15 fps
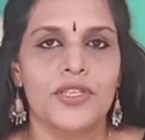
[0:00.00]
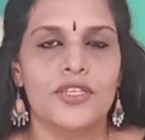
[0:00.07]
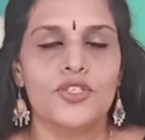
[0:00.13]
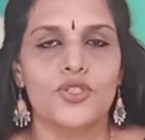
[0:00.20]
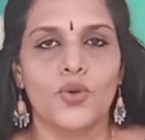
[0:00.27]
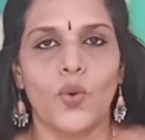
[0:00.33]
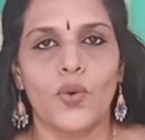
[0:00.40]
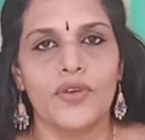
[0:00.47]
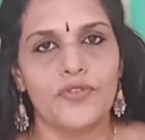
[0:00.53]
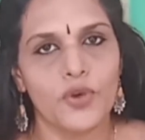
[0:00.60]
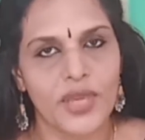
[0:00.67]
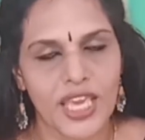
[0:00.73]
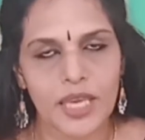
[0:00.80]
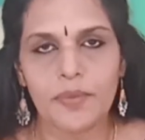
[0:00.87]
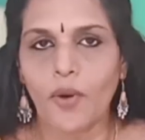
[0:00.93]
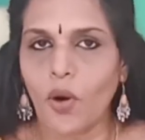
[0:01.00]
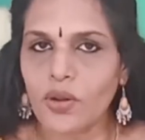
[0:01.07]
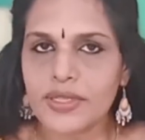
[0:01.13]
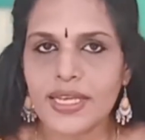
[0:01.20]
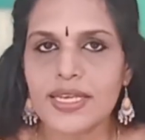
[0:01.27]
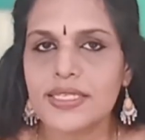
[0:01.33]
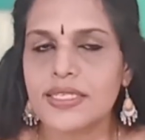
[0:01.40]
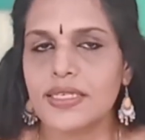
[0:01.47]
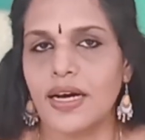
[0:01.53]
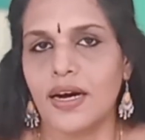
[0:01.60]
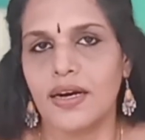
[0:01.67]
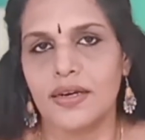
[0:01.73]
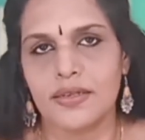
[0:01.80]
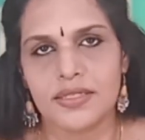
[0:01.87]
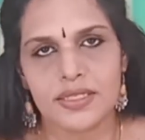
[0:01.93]
So if you keep all these
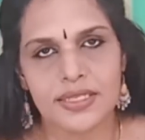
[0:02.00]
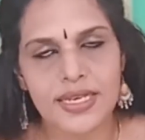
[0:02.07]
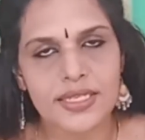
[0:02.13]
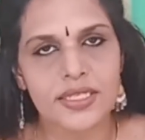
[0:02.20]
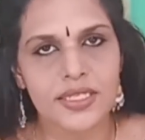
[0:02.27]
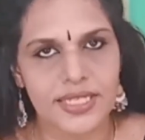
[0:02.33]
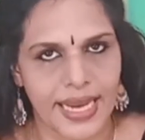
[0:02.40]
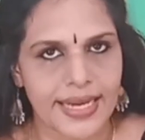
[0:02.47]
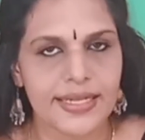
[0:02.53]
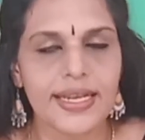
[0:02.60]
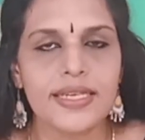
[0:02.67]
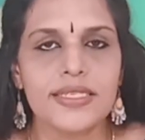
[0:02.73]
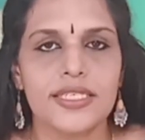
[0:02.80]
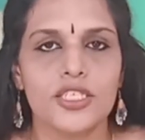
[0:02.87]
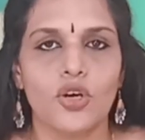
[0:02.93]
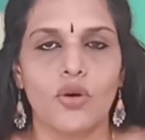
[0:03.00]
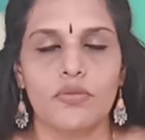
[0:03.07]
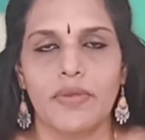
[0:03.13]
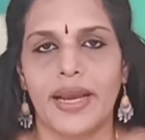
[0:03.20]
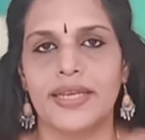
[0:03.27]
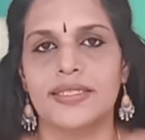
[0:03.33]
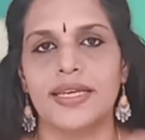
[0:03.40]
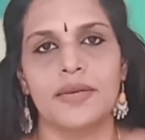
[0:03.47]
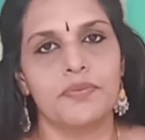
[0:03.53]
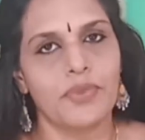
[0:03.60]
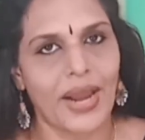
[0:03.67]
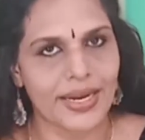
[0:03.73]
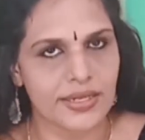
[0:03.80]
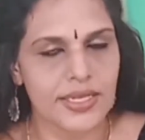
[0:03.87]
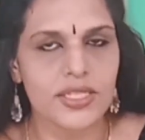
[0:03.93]
6 techniques in your mind and
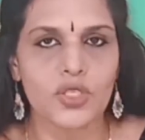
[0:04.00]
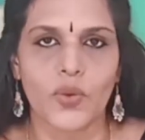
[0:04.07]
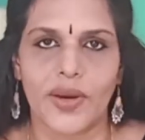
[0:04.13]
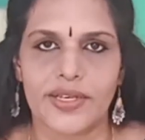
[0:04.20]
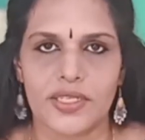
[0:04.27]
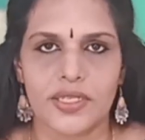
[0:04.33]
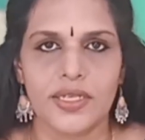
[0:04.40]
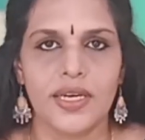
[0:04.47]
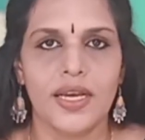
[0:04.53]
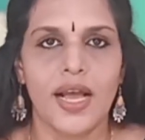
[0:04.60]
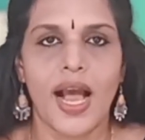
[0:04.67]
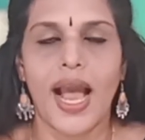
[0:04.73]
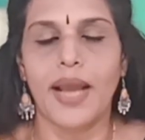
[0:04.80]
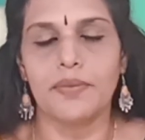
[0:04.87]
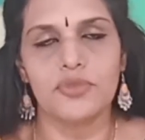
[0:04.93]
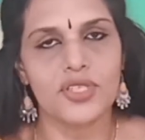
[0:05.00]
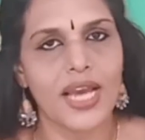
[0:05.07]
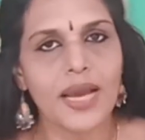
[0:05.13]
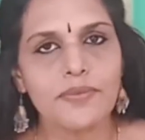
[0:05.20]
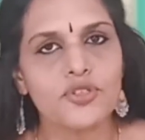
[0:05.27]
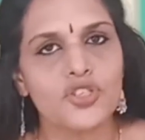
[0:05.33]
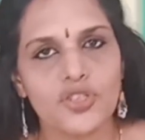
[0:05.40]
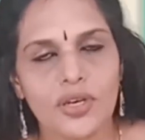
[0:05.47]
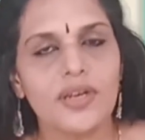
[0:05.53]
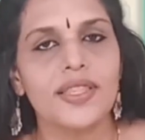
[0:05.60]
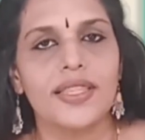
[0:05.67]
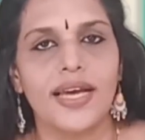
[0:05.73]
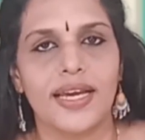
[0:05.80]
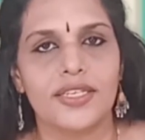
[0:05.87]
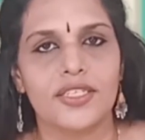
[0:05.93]
practice writing, I'm damn sure
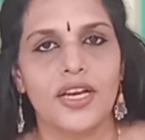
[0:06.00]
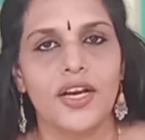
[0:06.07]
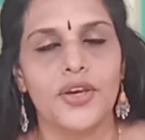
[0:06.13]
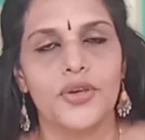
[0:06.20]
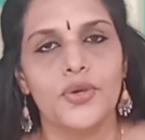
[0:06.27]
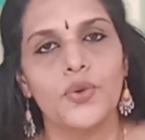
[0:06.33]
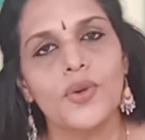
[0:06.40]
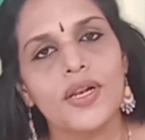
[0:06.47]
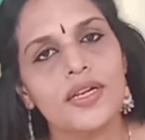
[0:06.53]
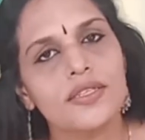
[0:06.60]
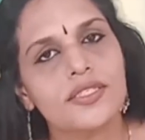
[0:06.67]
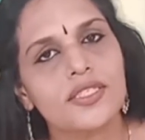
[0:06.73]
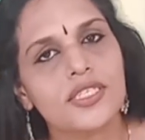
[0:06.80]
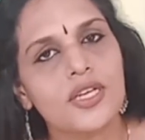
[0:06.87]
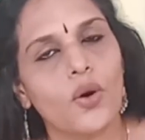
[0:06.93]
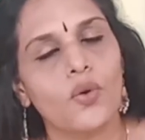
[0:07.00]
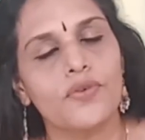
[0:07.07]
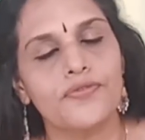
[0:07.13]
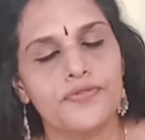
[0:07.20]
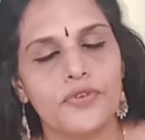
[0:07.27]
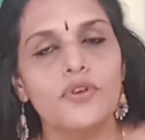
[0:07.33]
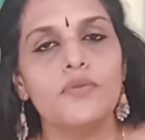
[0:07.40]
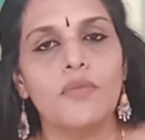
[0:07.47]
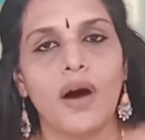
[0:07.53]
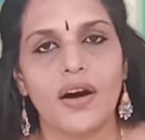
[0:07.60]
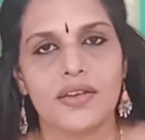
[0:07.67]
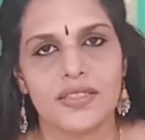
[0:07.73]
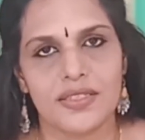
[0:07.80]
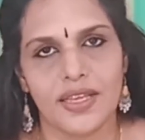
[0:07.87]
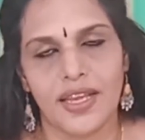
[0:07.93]
that you will score full
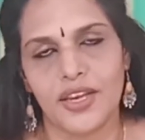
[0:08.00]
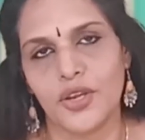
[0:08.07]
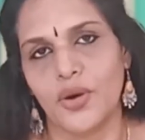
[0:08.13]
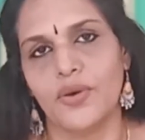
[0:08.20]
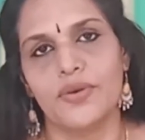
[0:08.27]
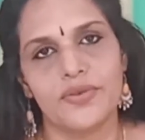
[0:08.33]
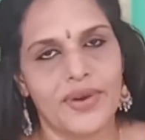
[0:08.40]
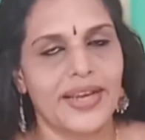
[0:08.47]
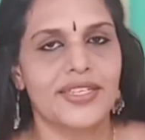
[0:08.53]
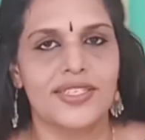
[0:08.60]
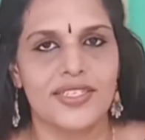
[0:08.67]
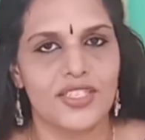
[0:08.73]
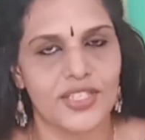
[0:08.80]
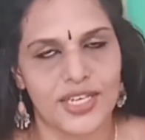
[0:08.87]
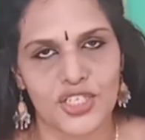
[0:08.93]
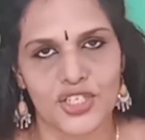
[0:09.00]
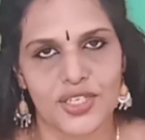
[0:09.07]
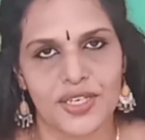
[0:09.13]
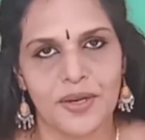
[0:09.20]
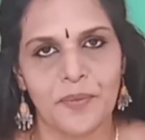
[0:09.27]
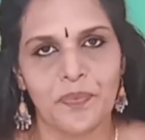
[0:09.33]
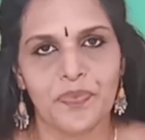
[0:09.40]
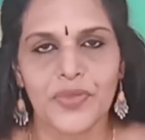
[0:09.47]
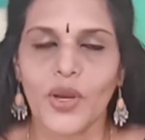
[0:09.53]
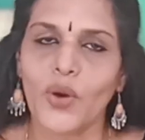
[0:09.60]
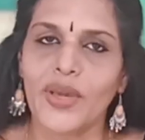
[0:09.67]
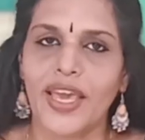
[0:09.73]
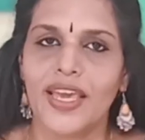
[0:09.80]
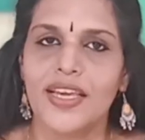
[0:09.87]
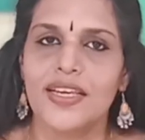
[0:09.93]
marks in your writing section.
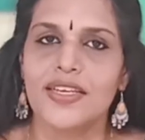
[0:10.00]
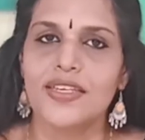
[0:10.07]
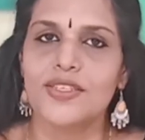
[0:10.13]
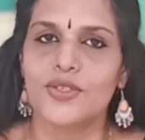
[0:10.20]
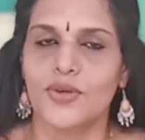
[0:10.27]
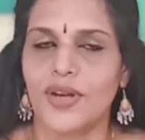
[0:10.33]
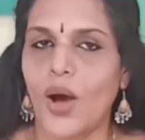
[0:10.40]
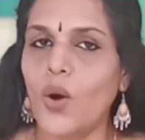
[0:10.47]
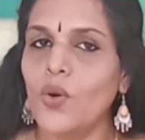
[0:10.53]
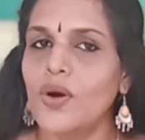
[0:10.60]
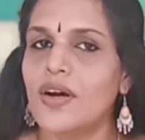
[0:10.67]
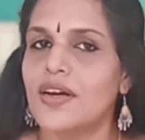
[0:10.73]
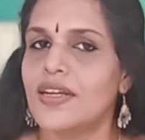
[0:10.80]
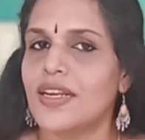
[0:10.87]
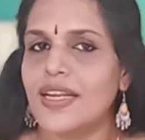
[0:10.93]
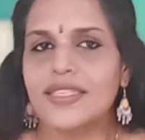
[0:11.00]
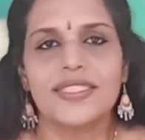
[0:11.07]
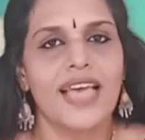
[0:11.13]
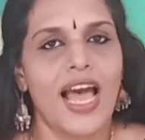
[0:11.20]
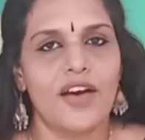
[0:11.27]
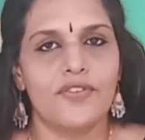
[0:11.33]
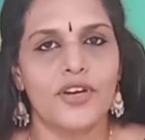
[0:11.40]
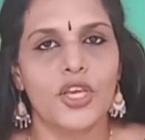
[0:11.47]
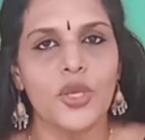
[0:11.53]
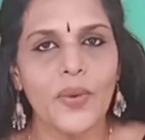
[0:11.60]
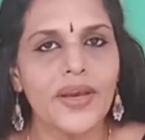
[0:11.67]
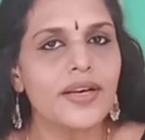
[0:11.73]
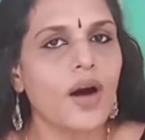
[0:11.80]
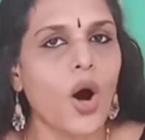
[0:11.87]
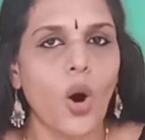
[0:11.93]
Okay, so now let's have a
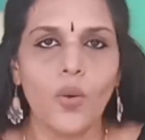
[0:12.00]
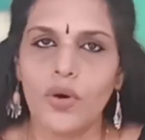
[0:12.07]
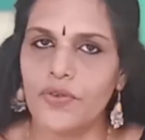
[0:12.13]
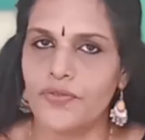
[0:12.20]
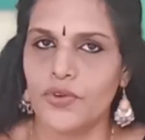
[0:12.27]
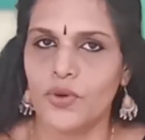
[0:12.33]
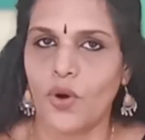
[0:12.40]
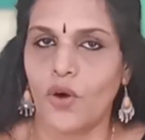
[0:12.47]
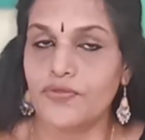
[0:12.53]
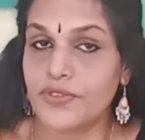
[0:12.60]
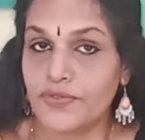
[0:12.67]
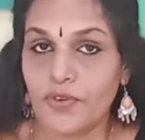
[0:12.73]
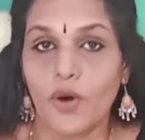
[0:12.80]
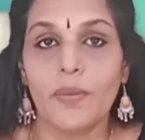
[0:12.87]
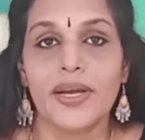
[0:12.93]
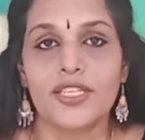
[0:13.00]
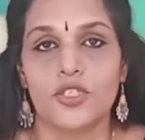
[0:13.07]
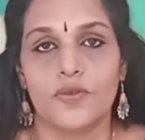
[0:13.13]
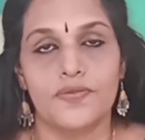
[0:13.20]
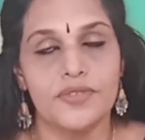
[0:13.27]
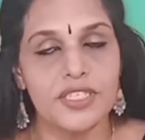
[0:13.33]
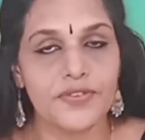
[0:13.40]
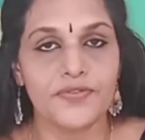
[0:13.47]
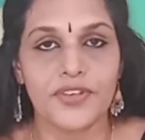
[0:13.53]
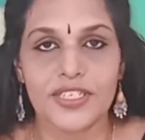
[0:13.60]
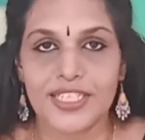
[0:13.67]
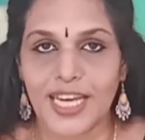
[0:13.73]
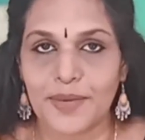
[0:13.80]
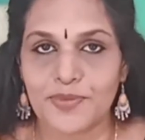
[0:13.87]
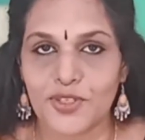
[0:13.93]
quick overview of the formats of
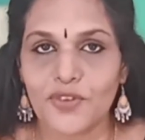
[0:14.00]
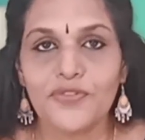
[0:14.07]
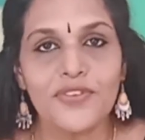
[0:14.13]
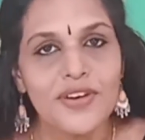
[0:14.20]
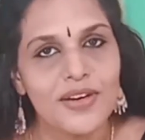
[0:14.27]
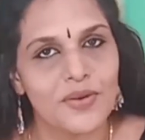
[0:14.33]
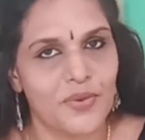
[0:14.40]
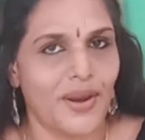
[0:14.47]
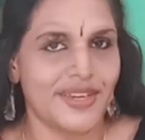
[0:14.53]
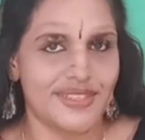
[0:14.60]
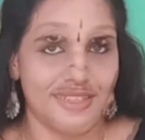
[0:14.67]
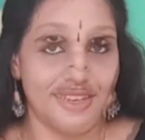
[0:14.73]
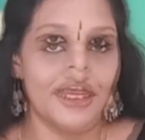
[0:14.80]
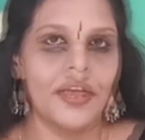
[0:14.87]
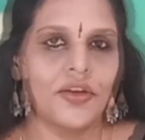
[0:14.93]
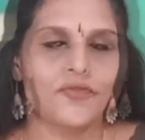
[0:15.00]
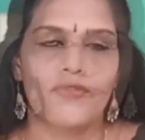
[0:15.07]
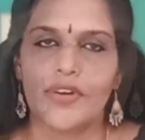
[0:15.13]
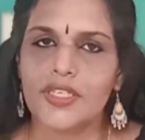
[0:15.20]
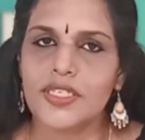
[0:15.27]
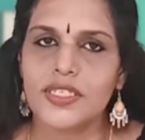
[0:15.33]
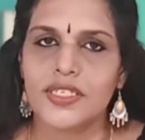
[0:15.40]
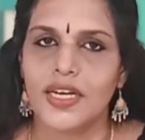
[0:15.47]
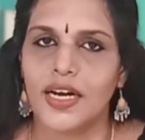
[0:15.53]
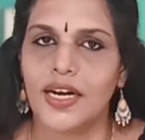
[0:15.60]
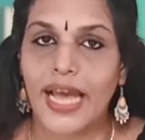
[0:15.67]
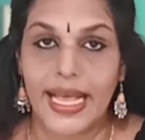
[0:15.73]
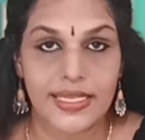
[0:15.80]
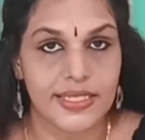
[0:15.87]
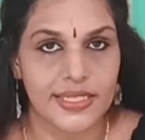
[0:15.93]
different types of writing. First,
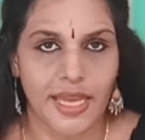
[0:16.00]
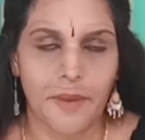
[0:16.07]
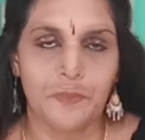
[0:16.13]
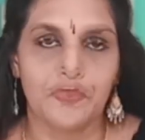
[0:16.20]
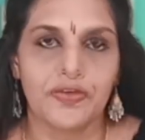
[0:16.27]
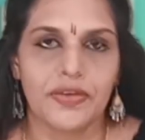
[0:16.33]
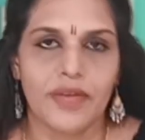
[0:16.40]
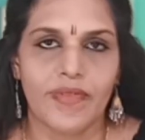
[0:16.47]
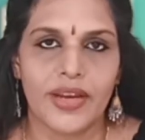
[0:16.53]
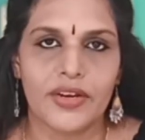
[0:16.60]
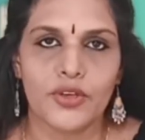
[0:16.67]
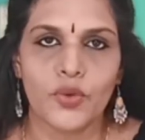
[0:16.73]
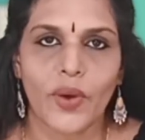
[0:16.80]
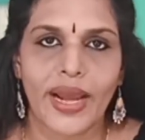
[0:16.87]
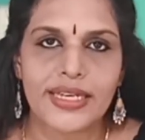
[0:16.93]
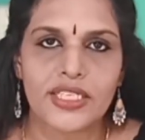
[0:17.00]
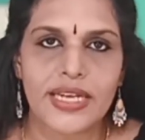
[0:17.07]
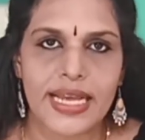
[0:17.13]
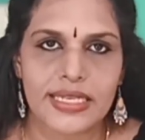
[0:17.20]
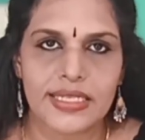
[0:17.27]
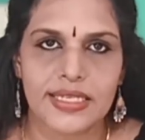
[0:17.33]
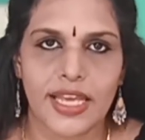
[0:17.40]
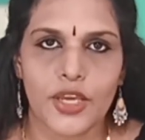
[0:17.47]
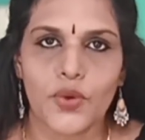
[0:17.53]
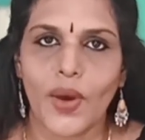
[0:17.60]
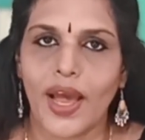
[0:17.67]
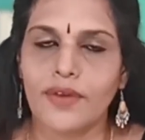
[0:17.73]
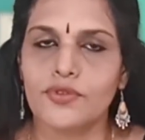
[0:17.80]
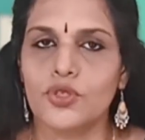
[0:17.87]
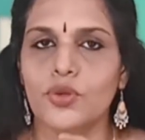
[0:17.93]
essay. When you write an essay, you
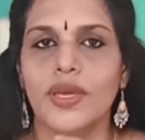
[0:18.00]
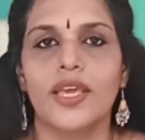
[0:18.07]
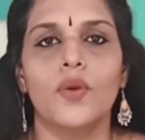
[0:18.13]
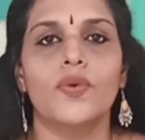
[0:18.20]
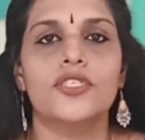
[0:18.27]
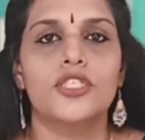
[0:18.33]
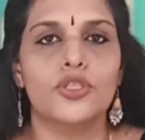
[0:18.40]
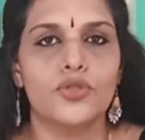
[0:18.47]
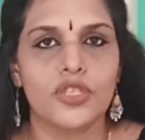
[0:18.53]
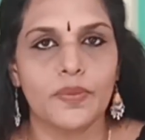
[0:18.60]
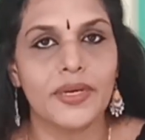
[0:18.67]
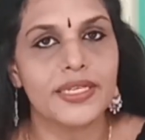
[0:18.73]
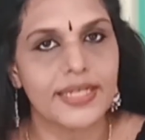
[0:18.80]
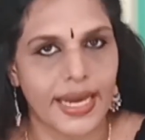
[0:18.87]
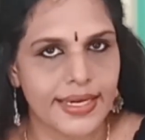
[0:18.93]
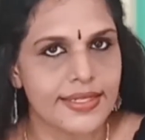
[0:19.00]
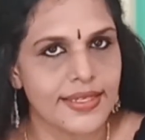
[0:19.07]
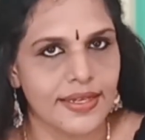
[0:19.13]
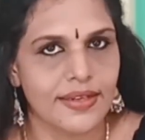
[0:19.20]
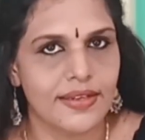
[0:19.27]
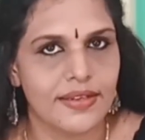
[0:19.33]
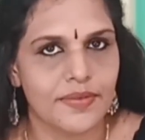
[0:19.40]
have to give a suitable title.